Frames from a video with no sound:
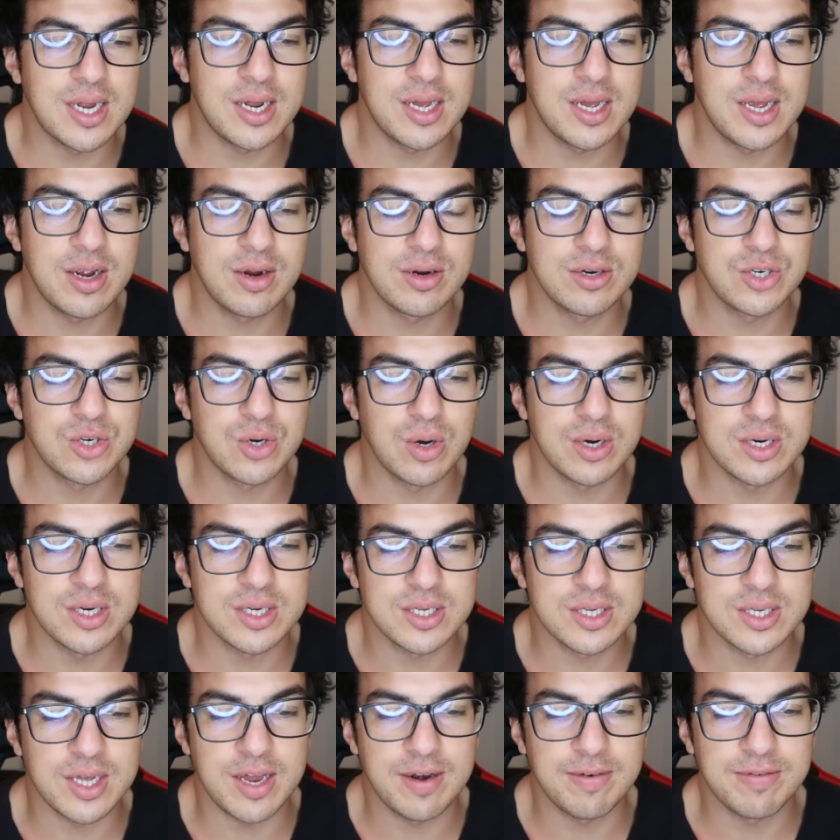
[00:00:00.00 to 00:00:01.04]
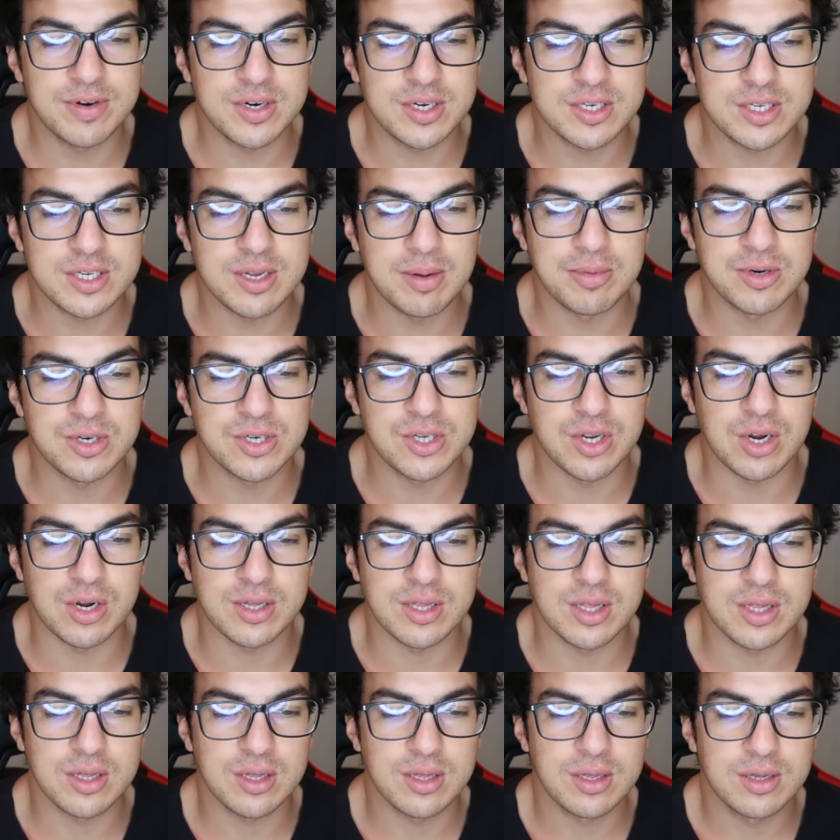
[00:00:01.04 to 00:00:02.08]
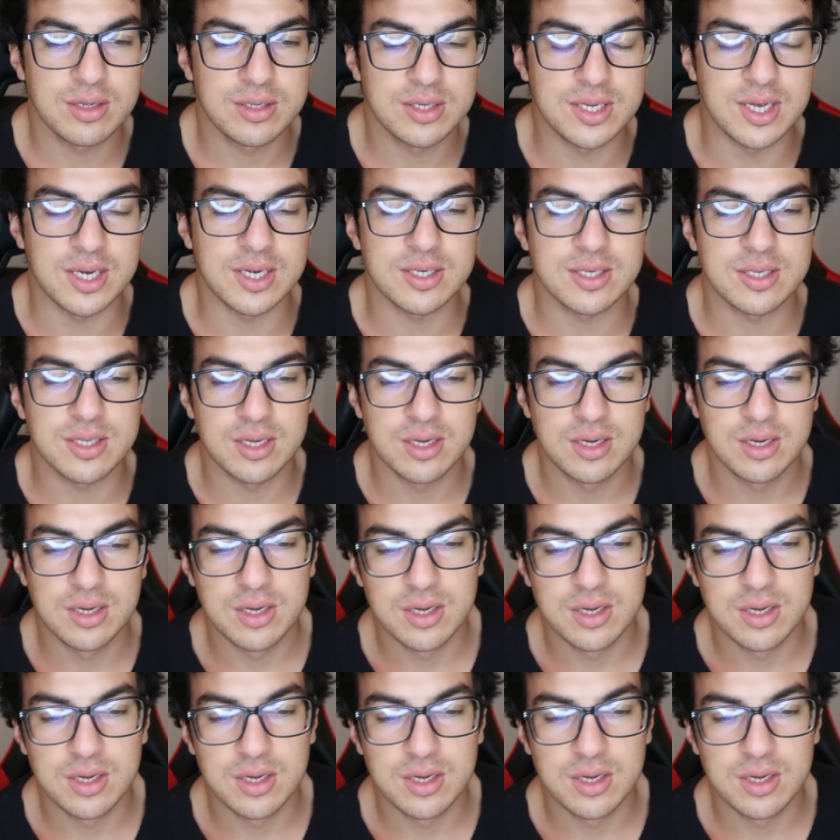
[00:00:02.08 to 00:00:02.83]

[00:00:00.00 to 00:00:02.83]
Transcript: Senate here in Georgia slated for December 6th.